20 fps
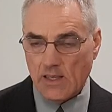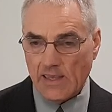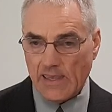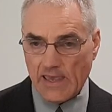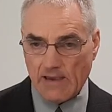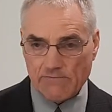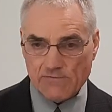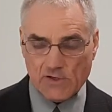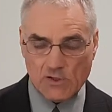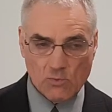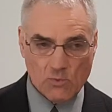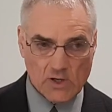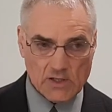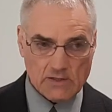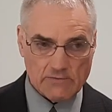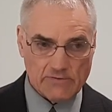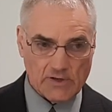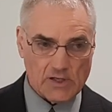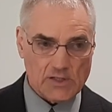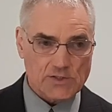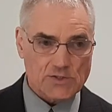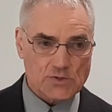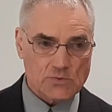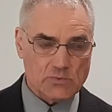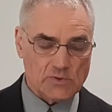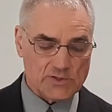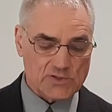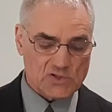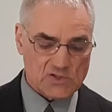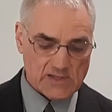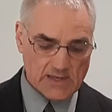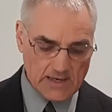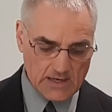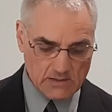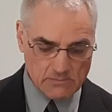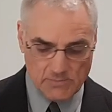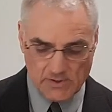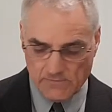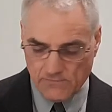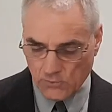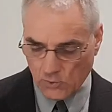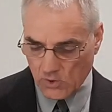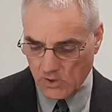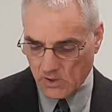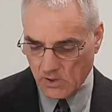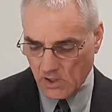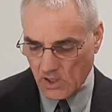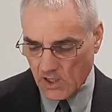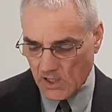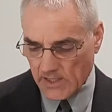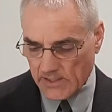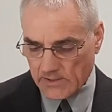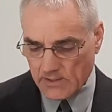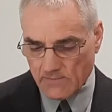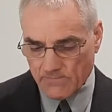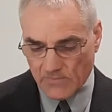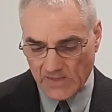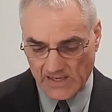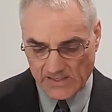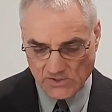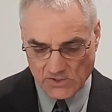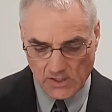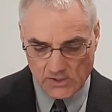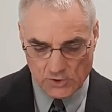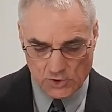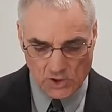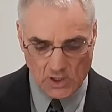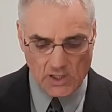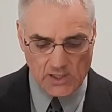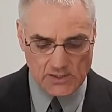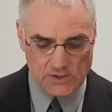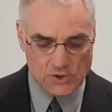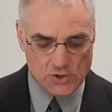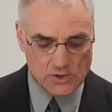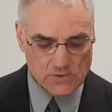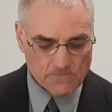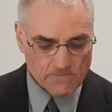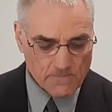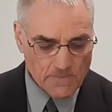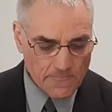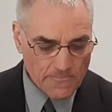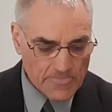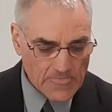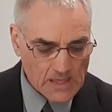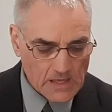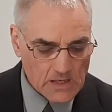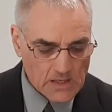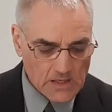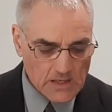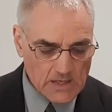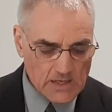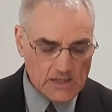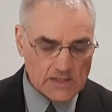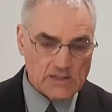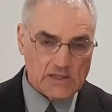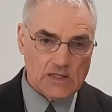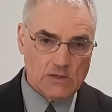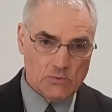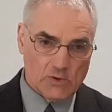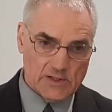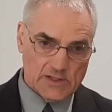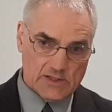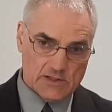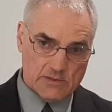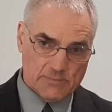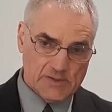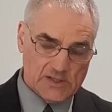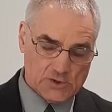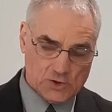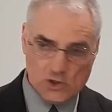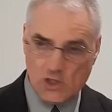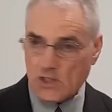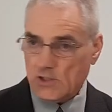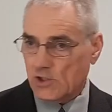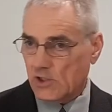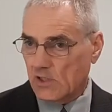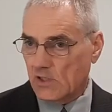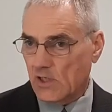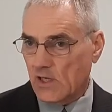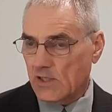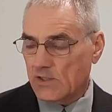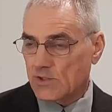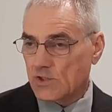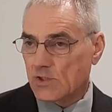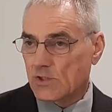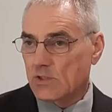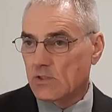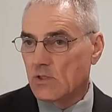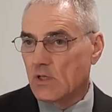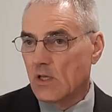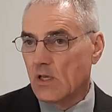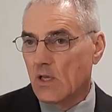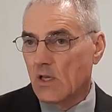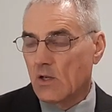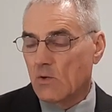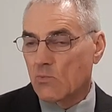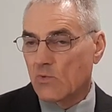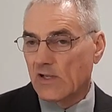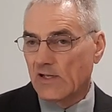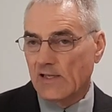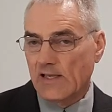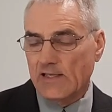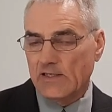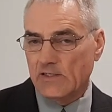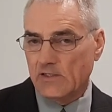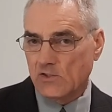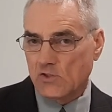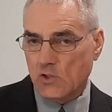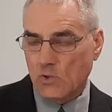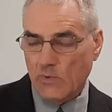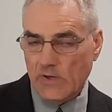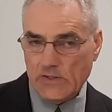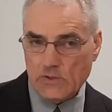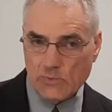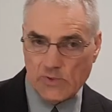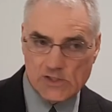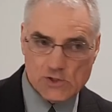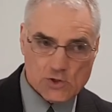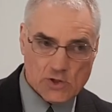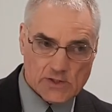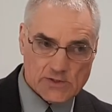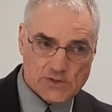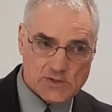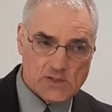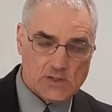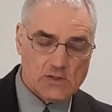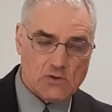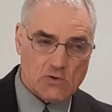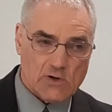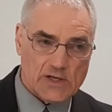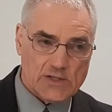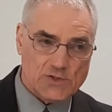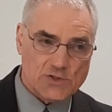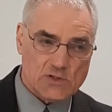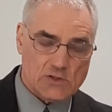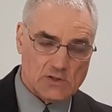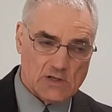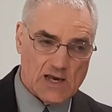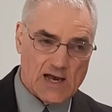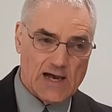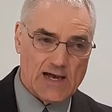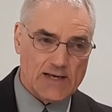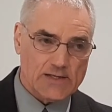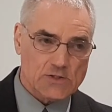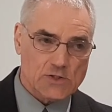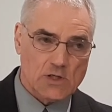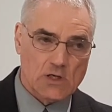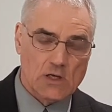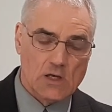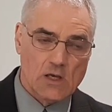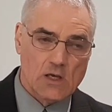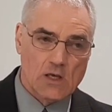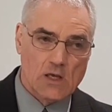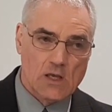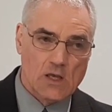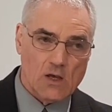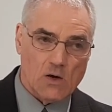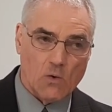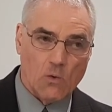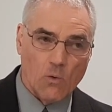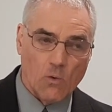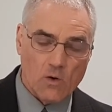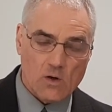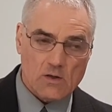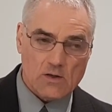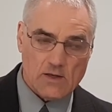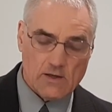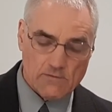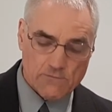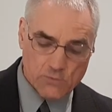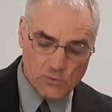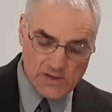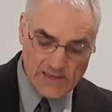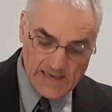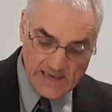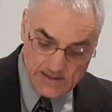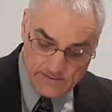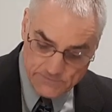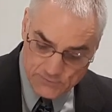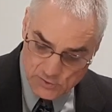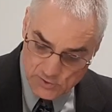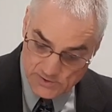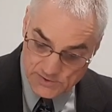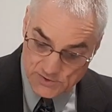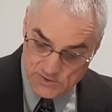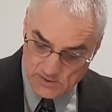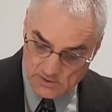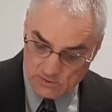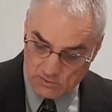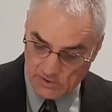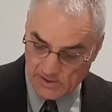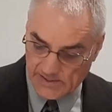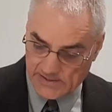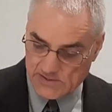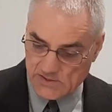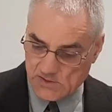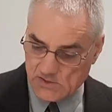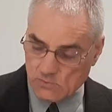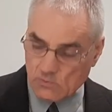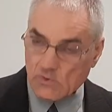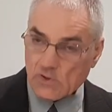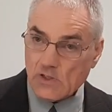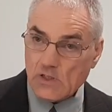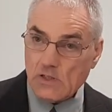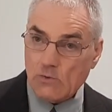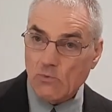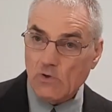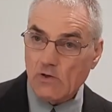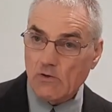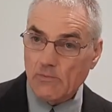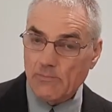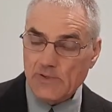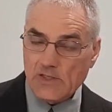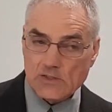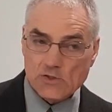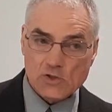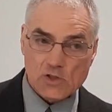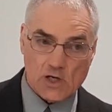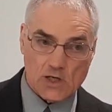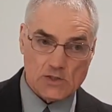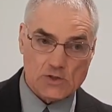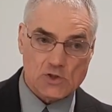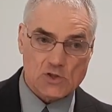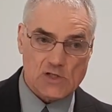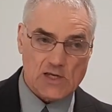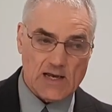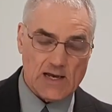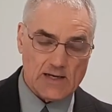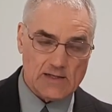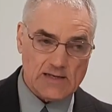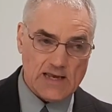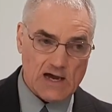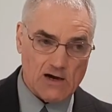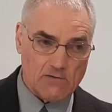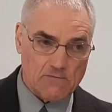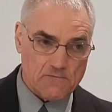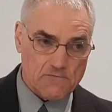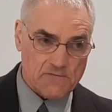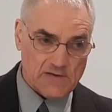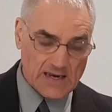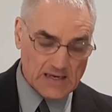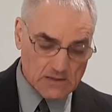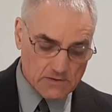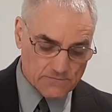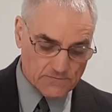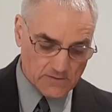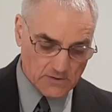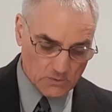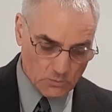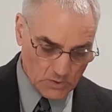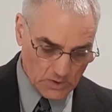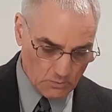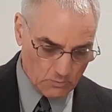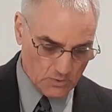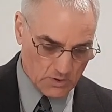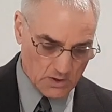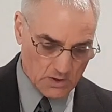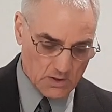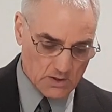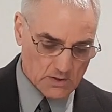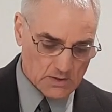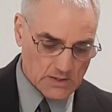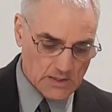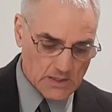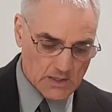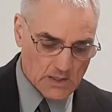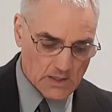Every one of us will stand before God as our judge, and he will either be judging us relating to whether we trusted Christ or not, or if we have trusted Christ, we'll be judged on how faithful we were